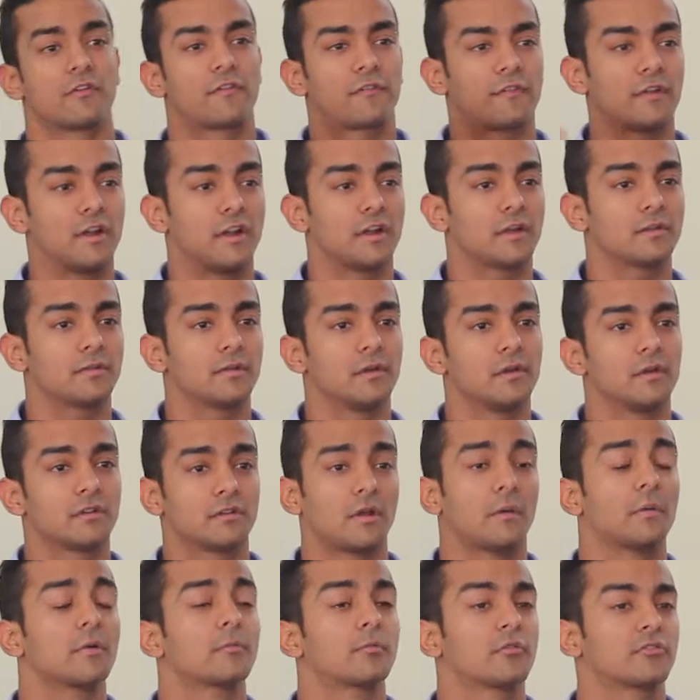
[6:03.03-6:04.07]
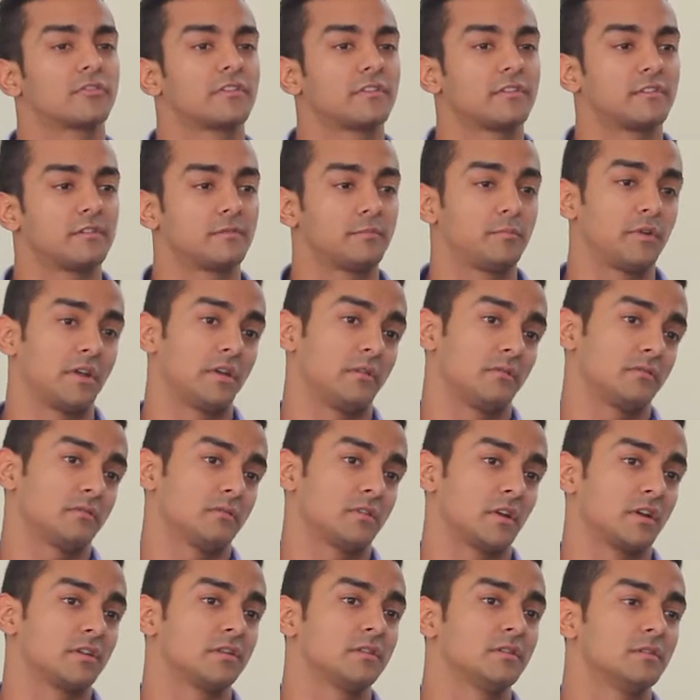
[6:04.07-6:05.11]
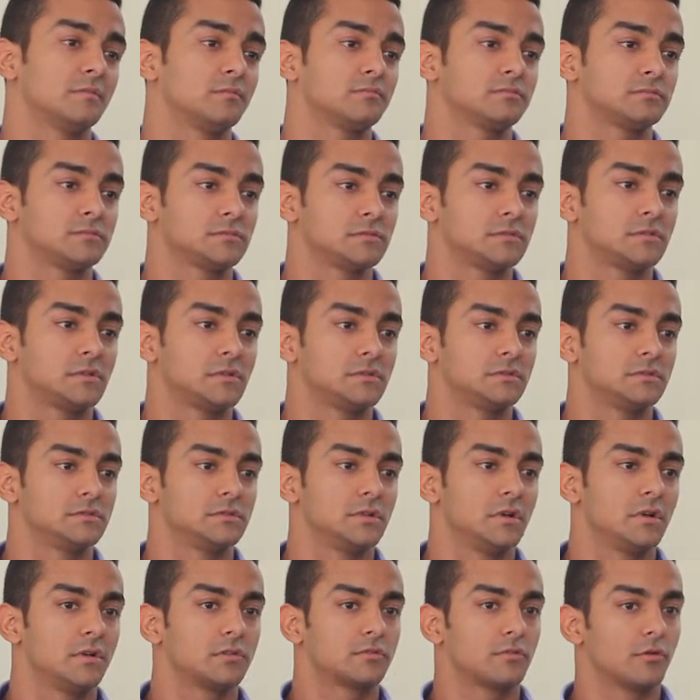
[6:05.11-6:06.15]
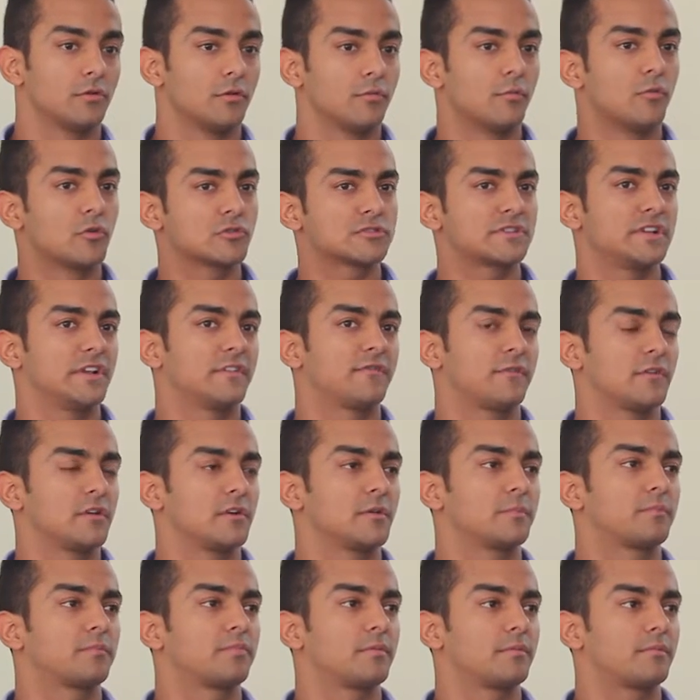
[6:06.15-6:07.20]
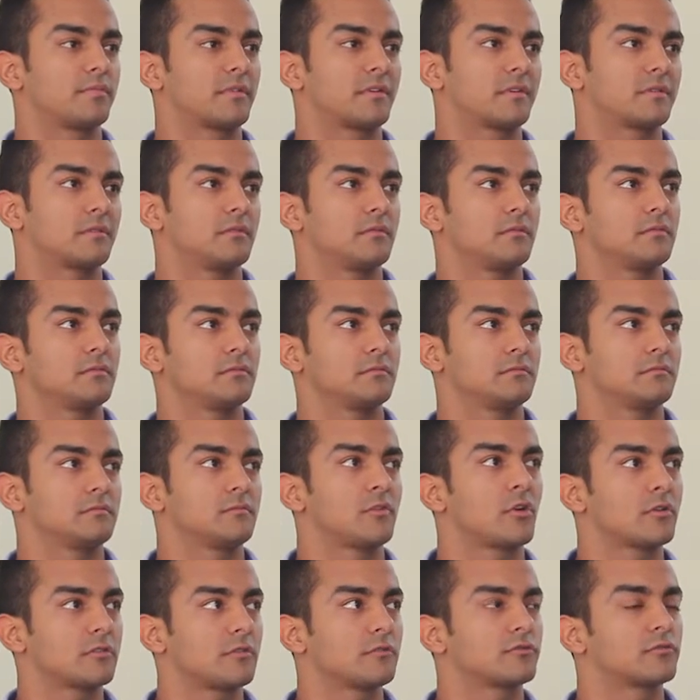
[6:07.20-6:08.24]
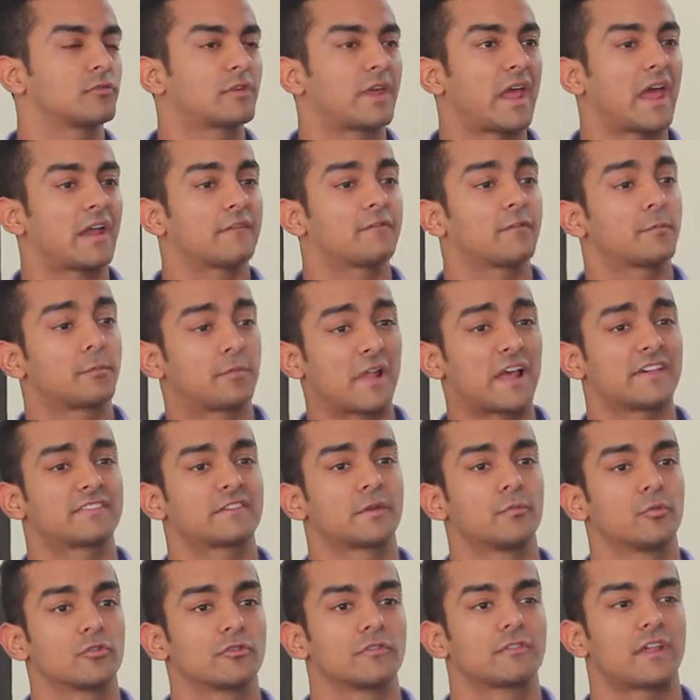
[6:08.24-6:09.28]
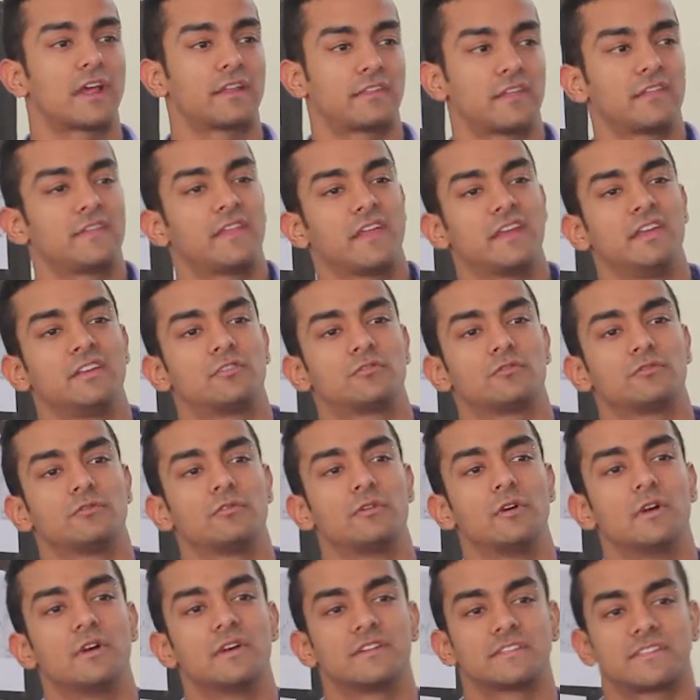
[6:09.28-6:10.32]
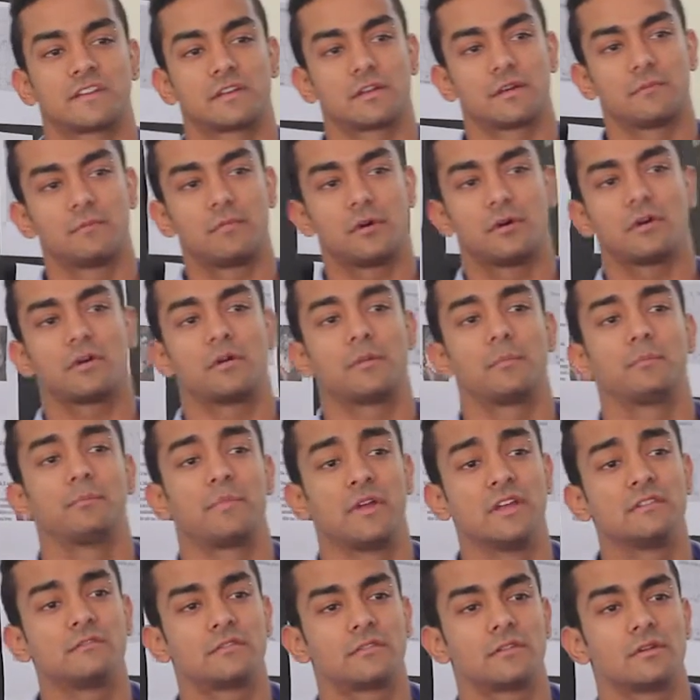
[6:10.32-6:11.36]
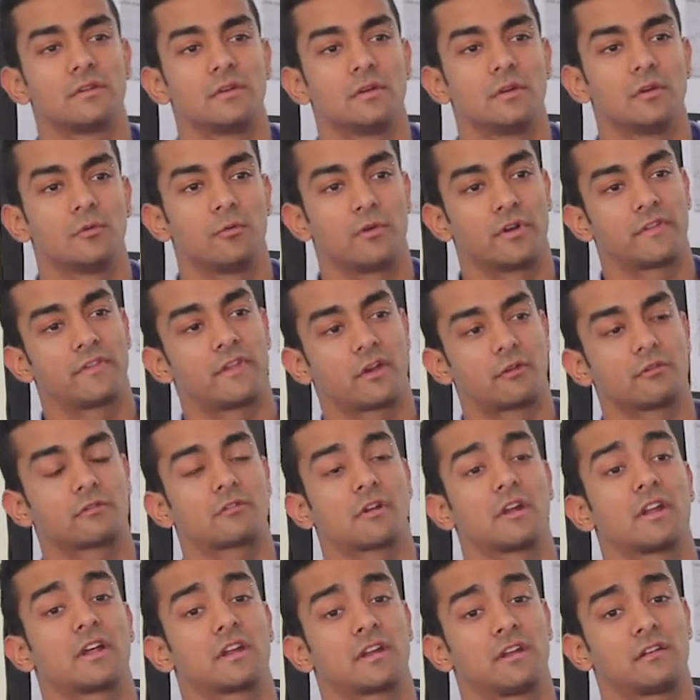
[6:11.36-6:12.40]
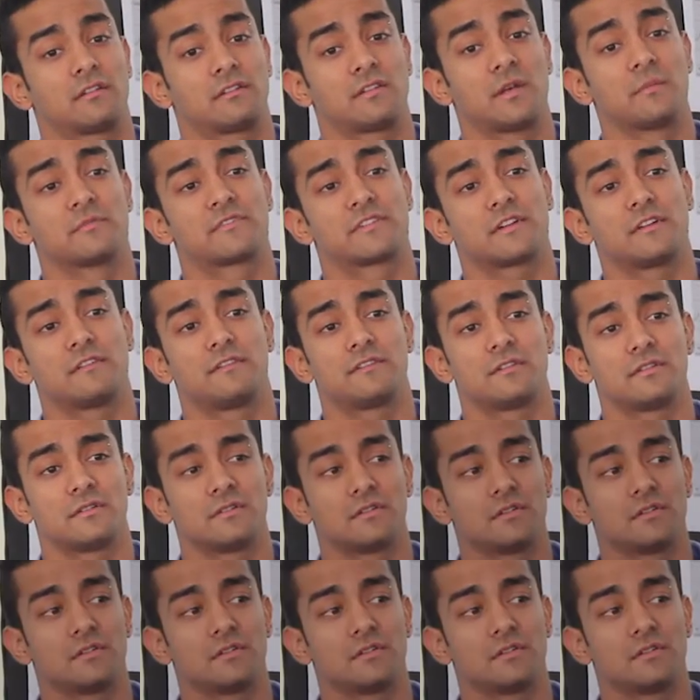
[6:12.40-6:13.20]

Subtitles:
refill it, double process is being done. So mostly for, not also cans, for plastic bottles, I think they need to set up bins where they could collect it themselves.